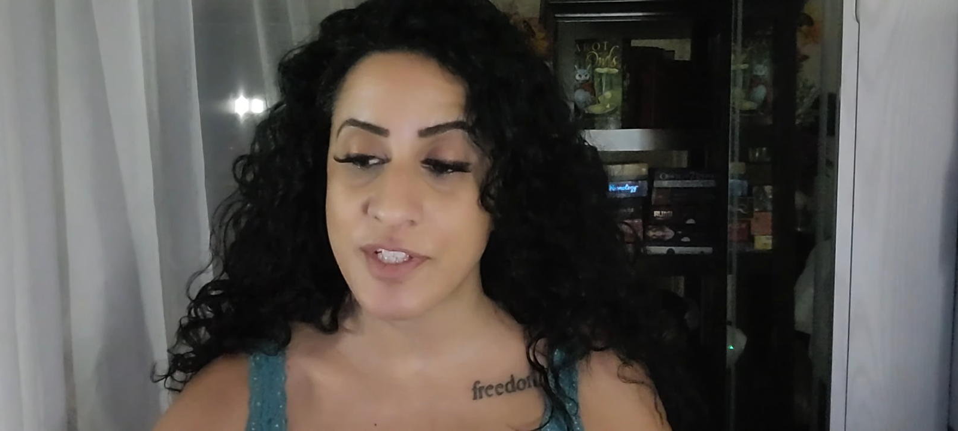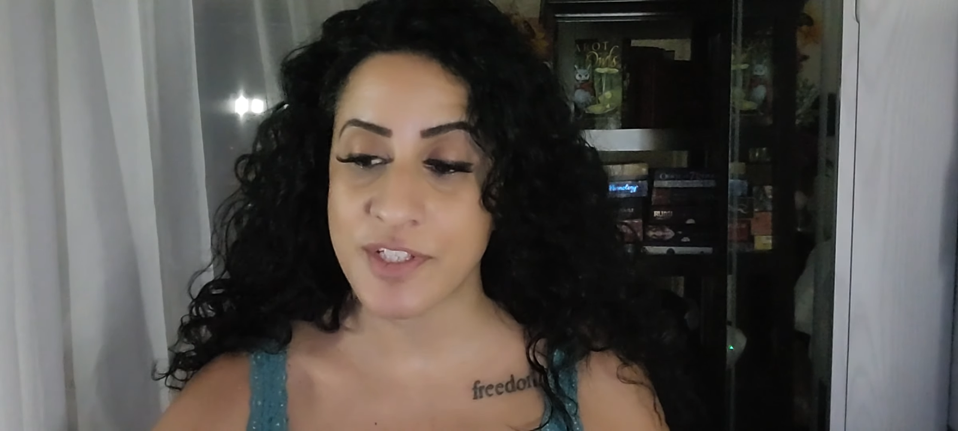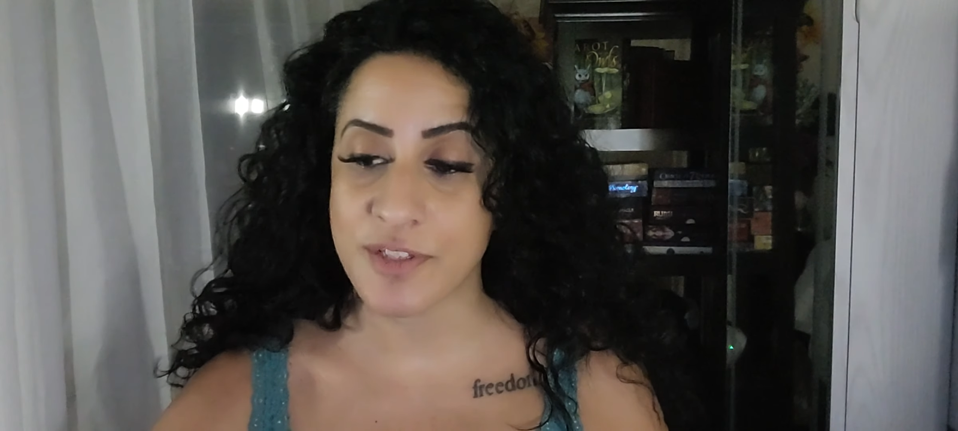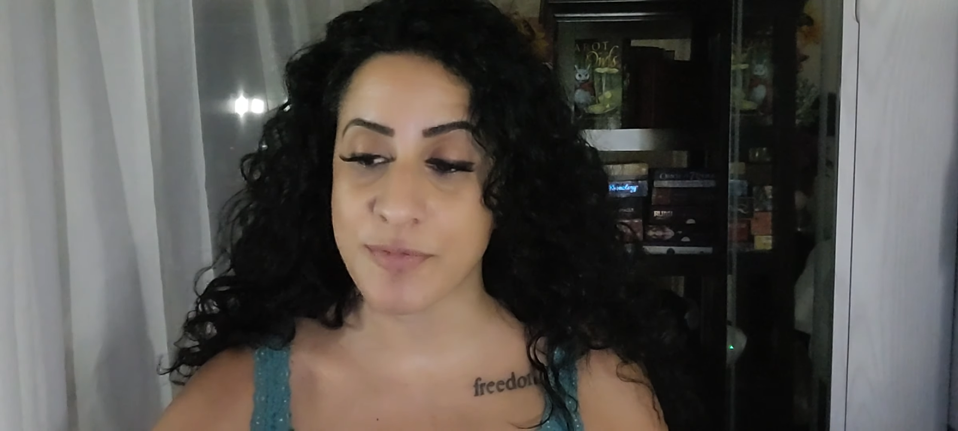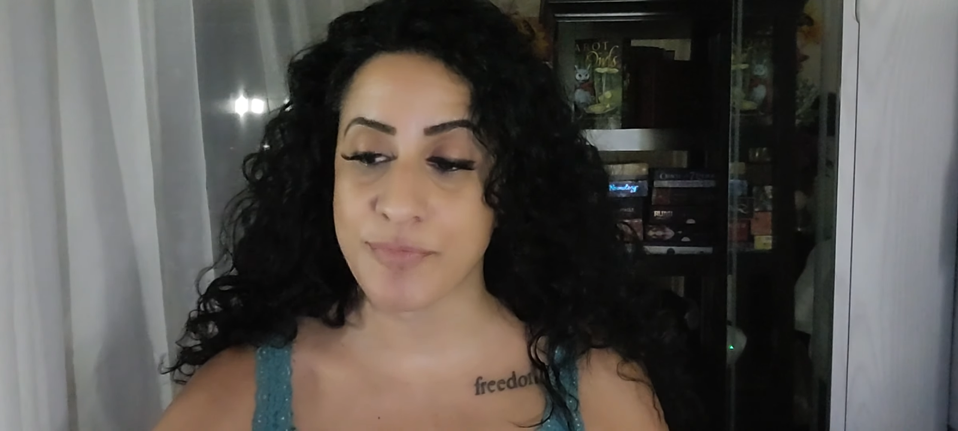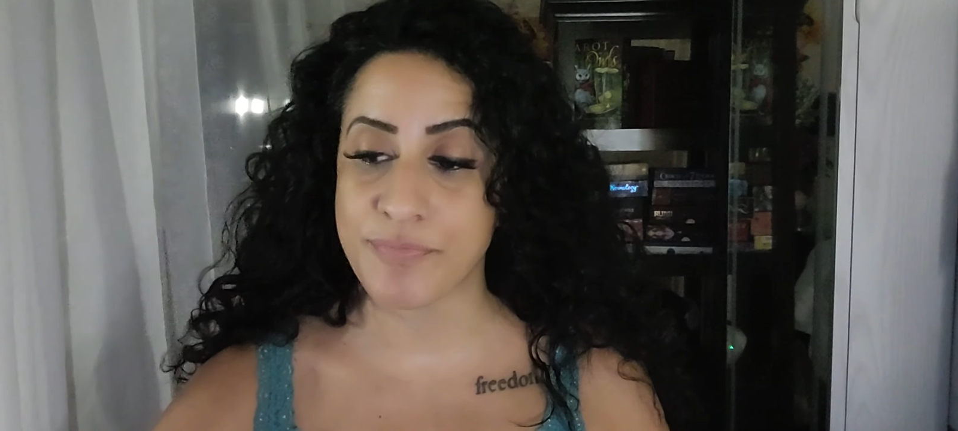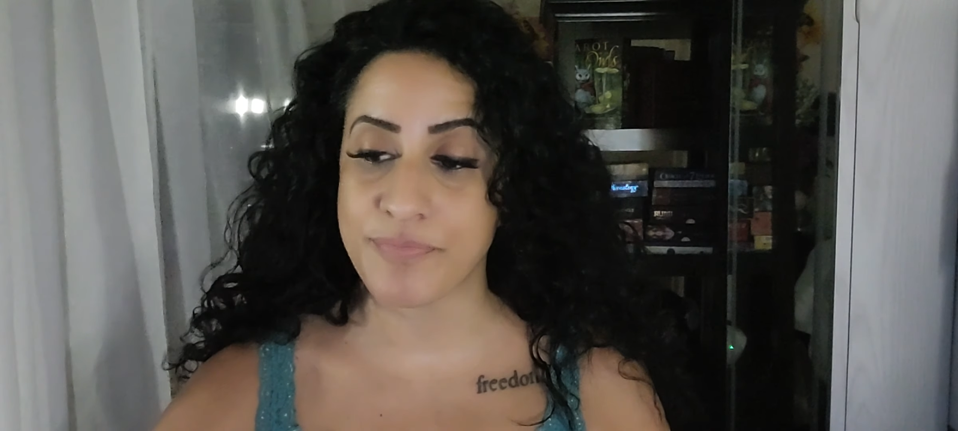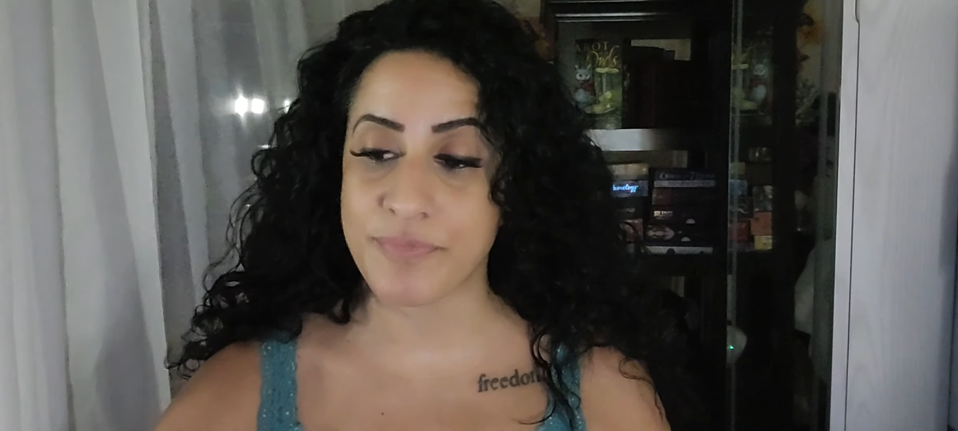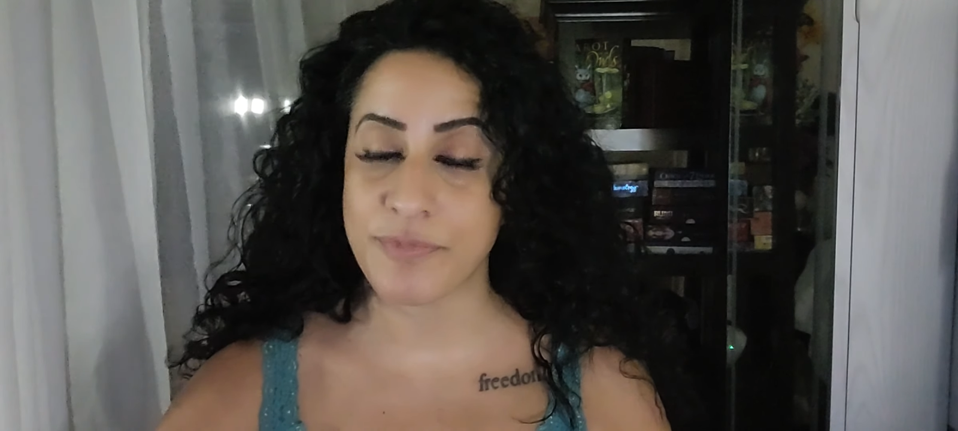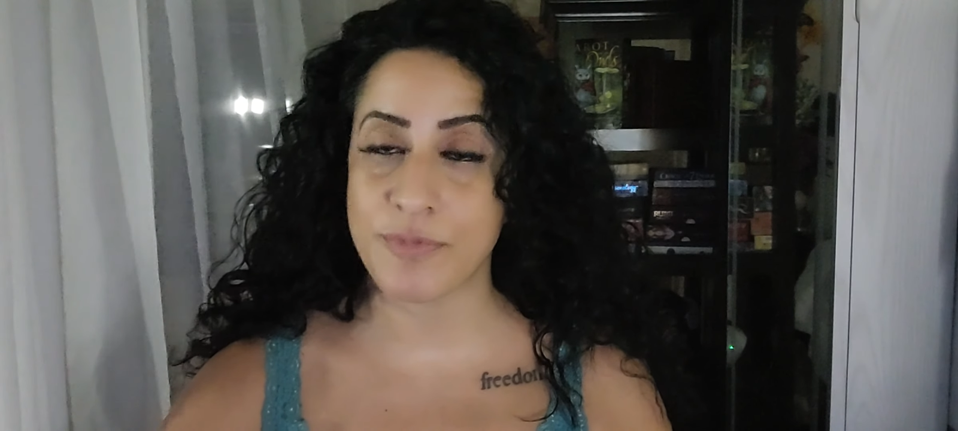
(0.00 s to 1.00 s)

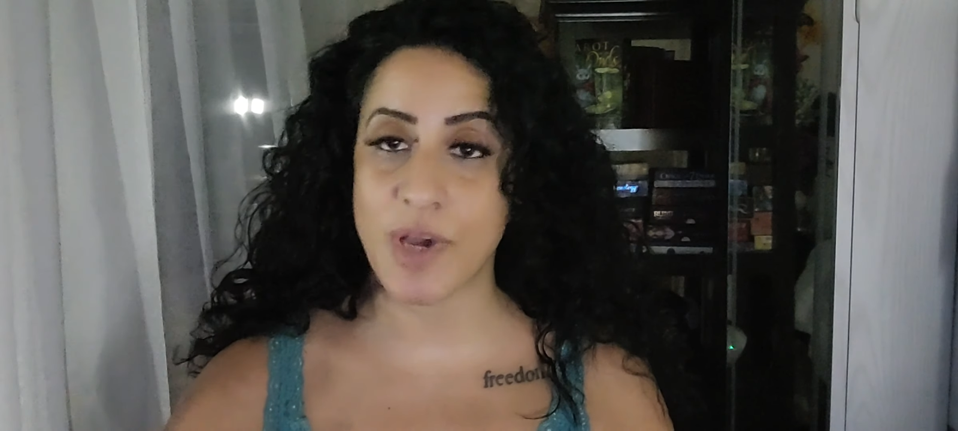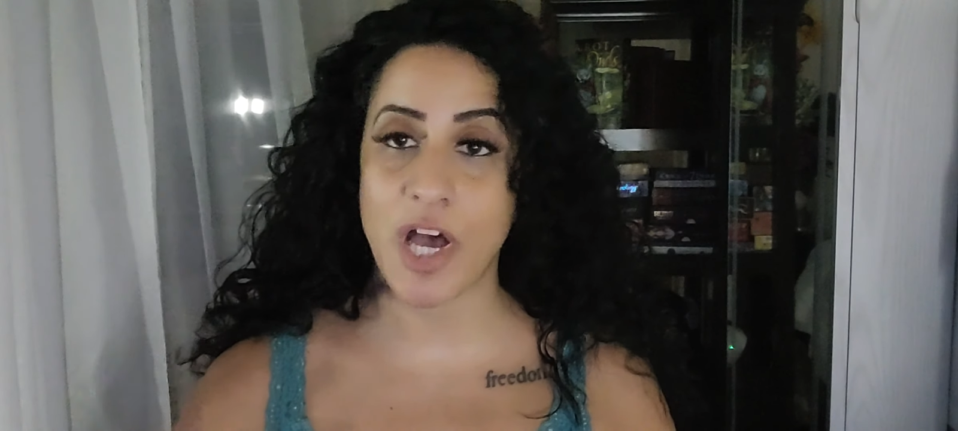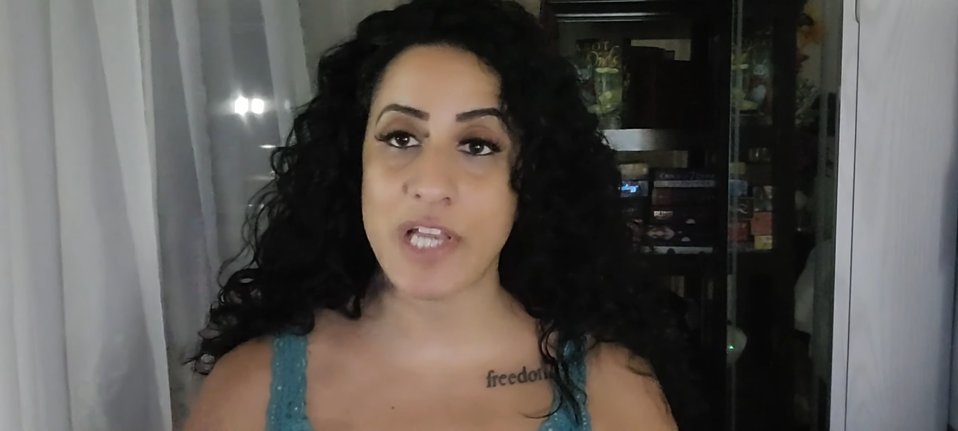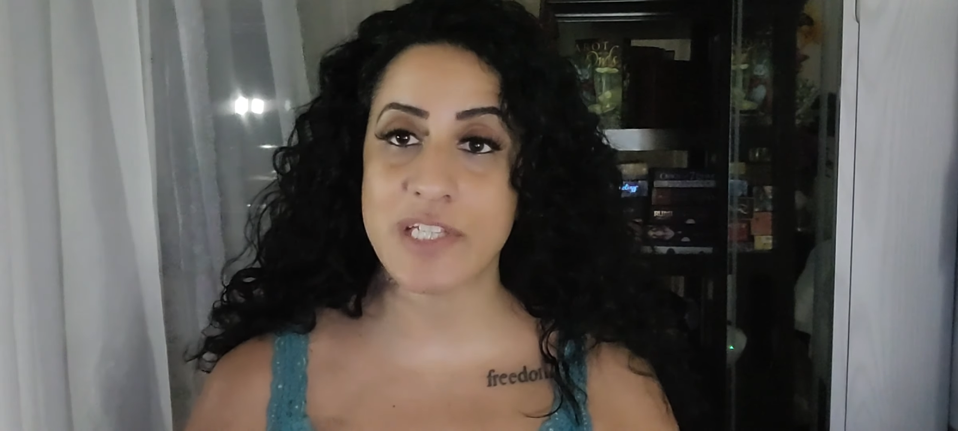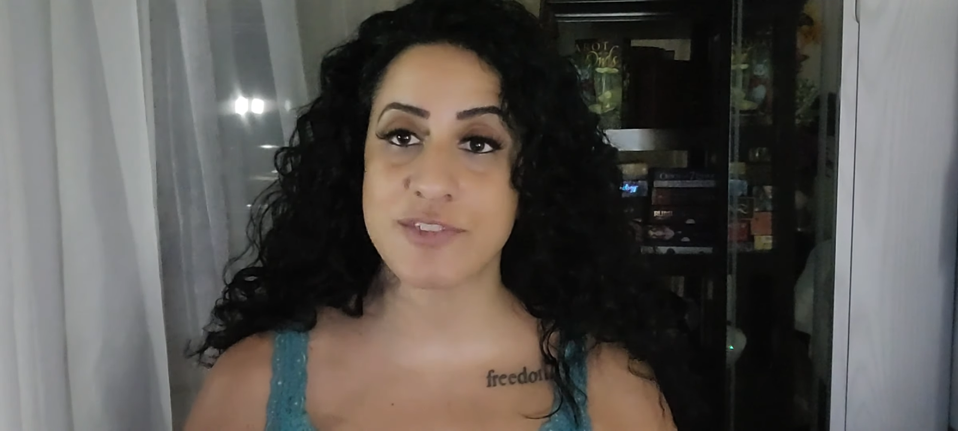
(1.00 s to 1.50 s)
highly